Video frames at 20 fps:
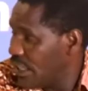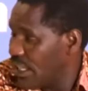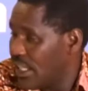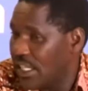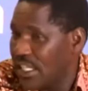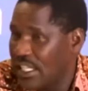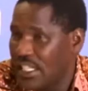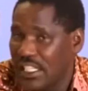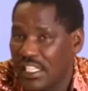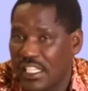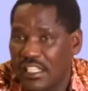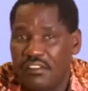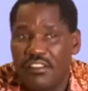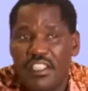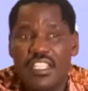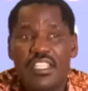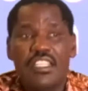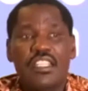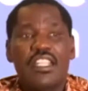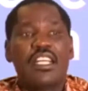uh,
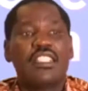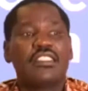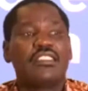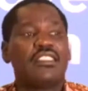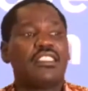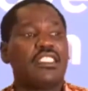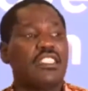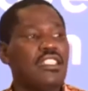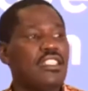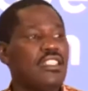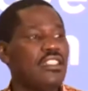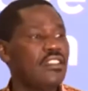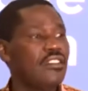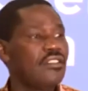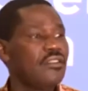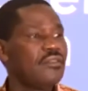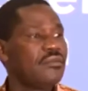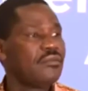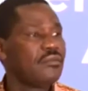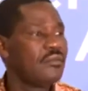given that
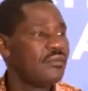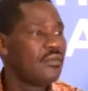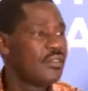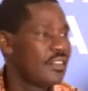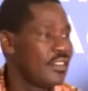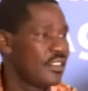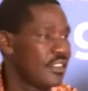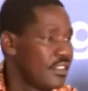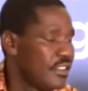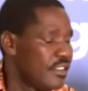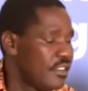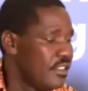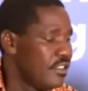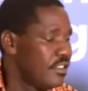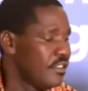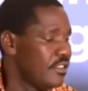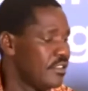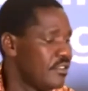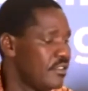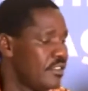
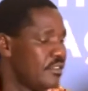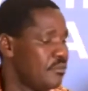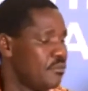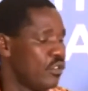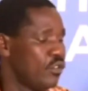uh,